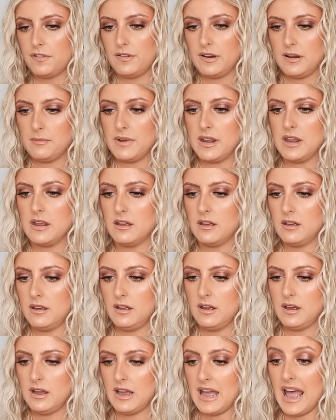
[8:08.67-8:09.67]
Let me
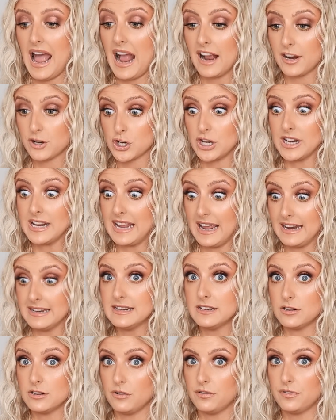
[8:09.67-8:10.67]
actually
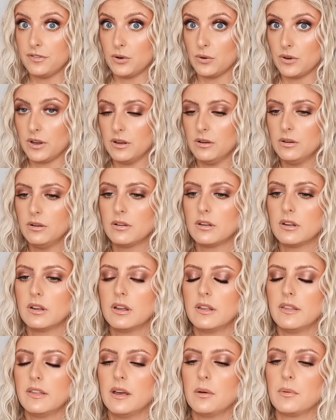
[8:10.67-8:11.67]
get it off for you.
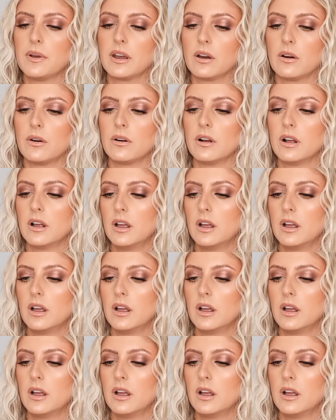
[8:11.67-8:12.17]
There we go.